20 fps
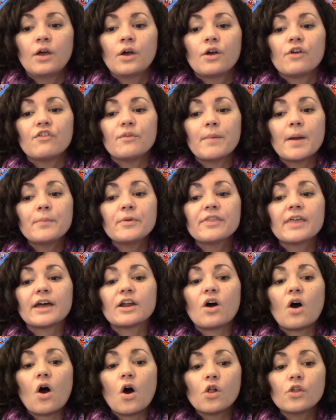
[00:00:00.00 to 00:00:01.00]
Remember that
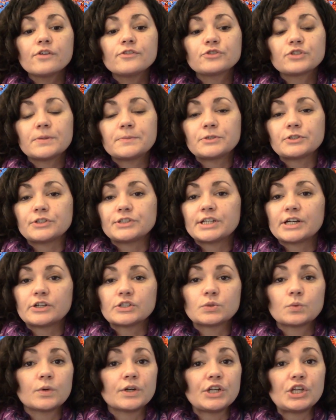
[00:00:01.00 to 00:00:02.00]
all of Scripture tells
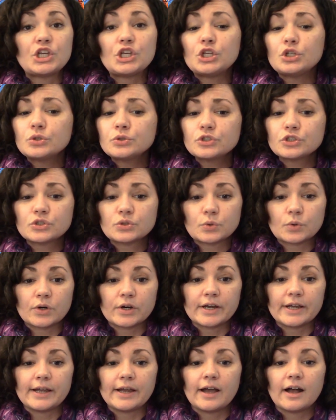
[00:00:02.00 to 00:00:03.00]
one huge
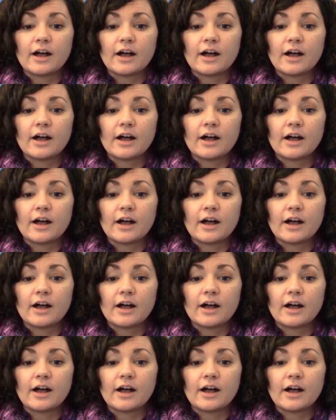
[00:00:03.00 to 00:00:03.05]
story